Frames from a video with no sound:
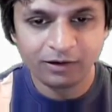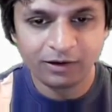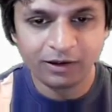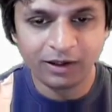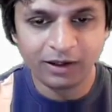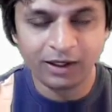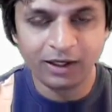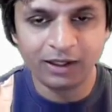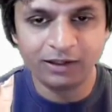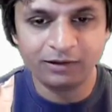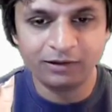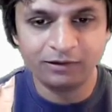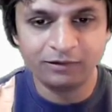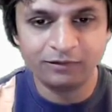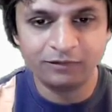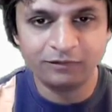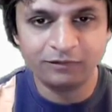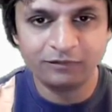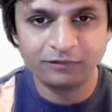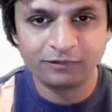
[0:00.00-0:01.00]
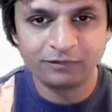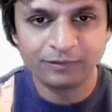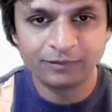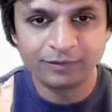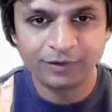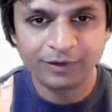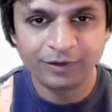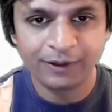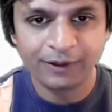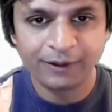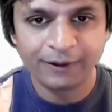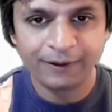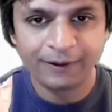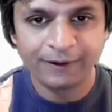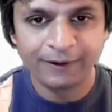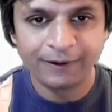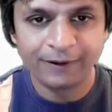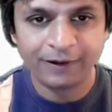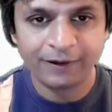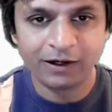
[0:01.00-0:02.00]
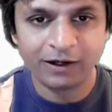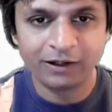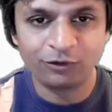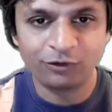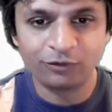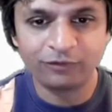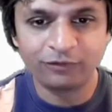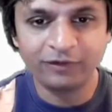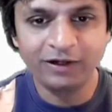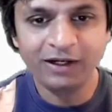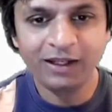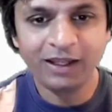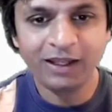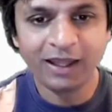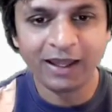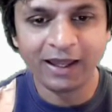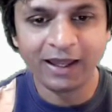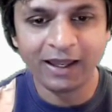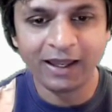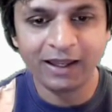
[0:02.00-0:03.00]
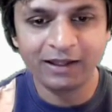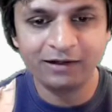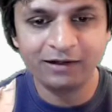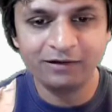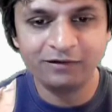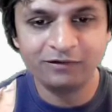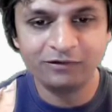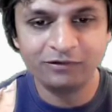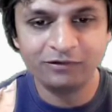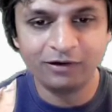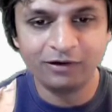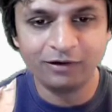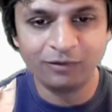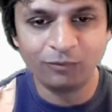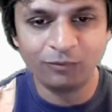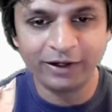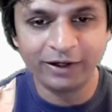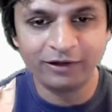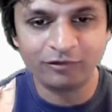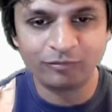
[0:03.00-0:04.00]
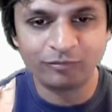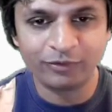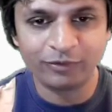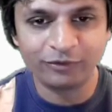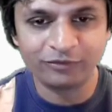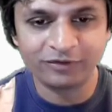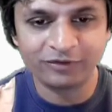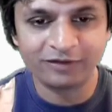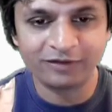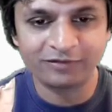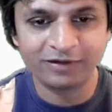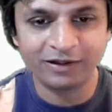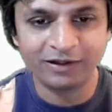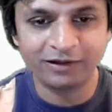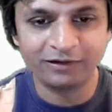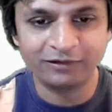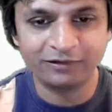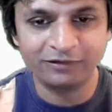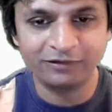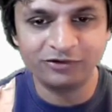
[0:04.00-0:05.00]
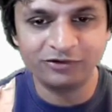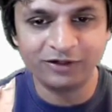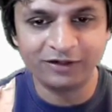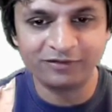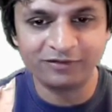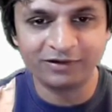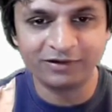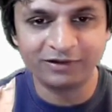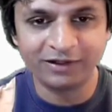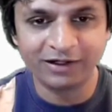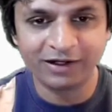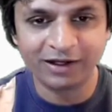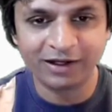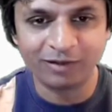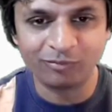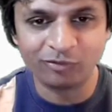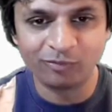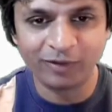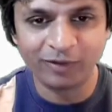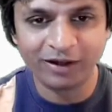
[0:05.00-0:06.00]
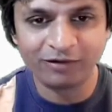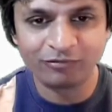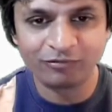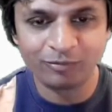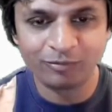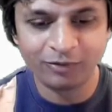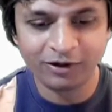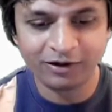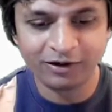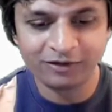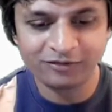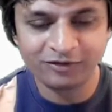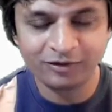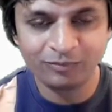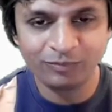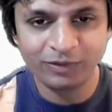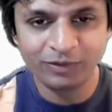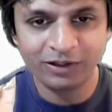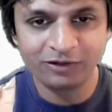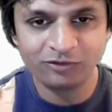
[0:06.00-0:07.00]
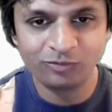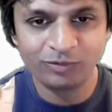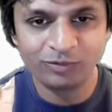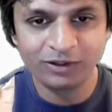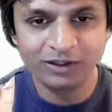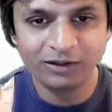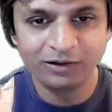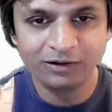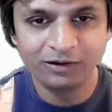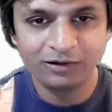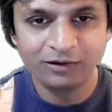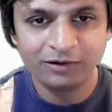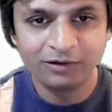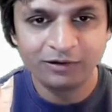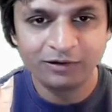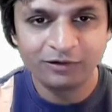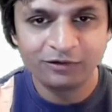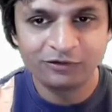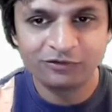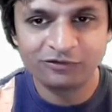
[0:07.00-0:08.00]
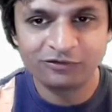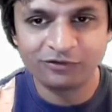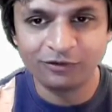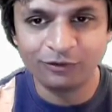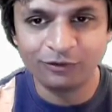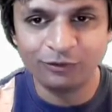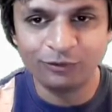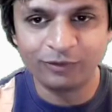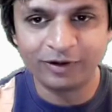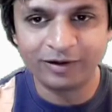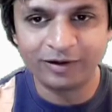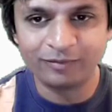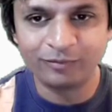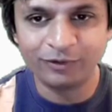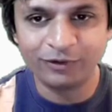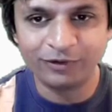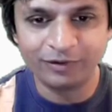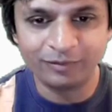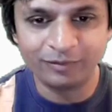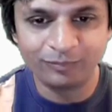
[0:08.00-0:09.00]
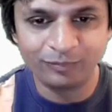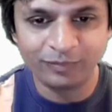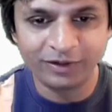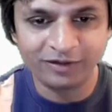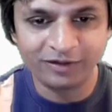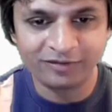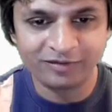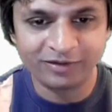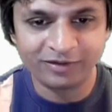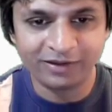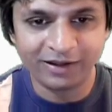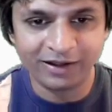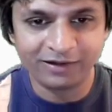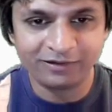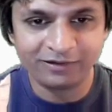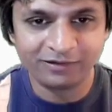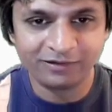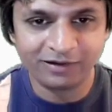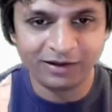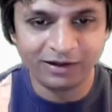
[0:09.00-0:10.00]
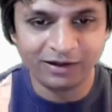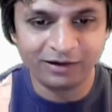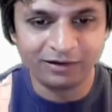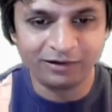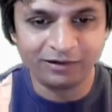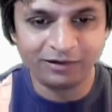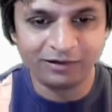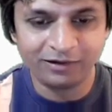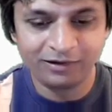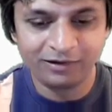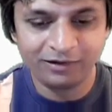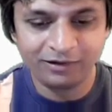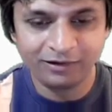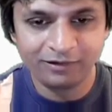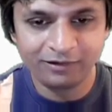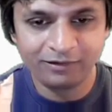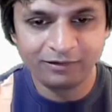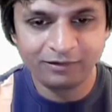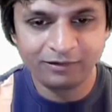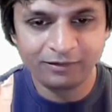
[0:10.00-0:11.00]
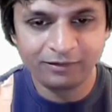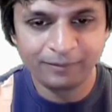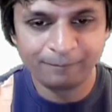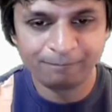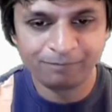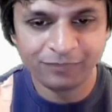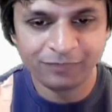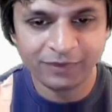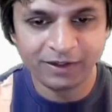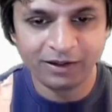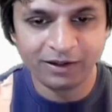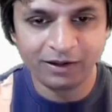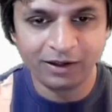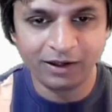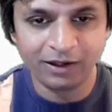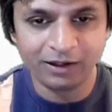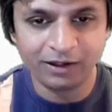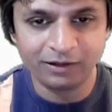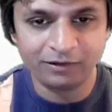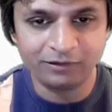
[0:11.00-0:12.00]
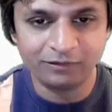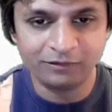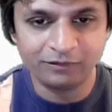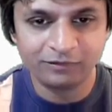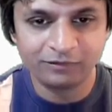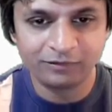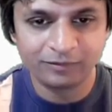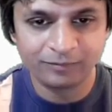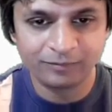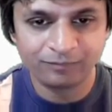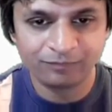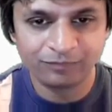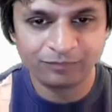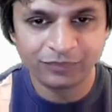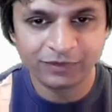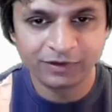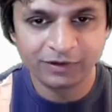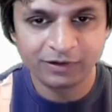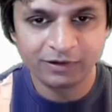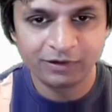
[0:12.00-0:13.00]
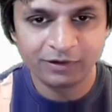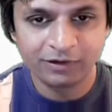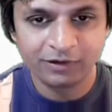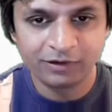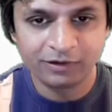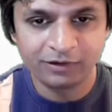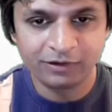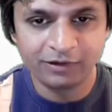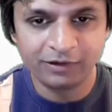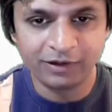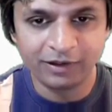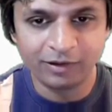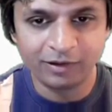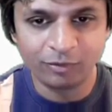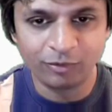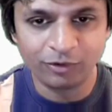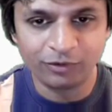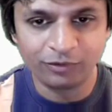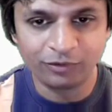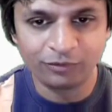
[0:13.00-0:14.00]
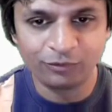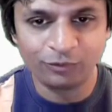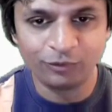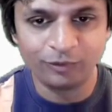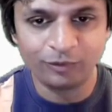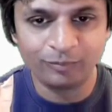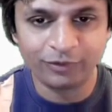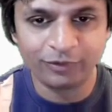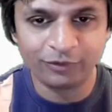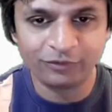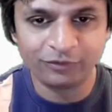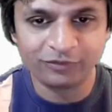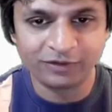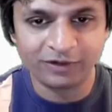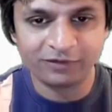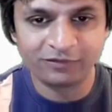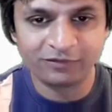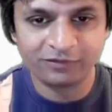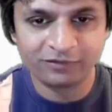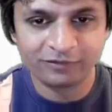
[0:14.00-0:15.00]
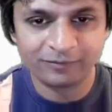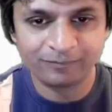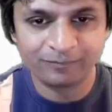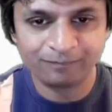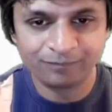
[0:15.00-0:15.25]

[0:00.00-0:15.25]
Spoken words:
And I already had a way of processing the JSON that comes back from cars.php. So I'm going to paste that in here, and then I'm going to call process